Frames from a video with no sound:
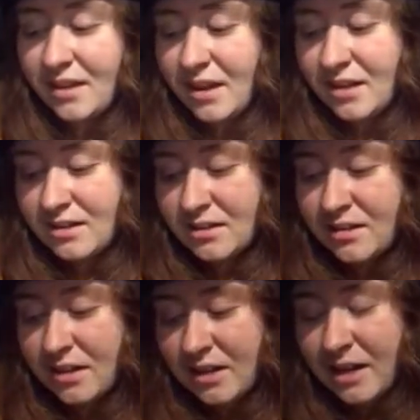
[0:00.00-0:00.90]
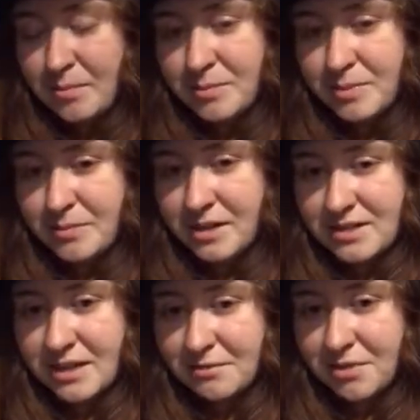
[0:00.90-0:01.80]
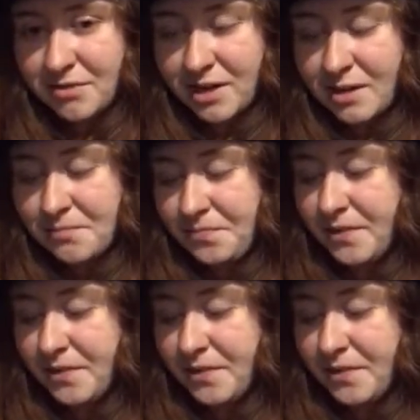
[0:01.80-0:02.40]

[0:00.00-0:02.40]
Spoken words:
and it came to be my second favorite game.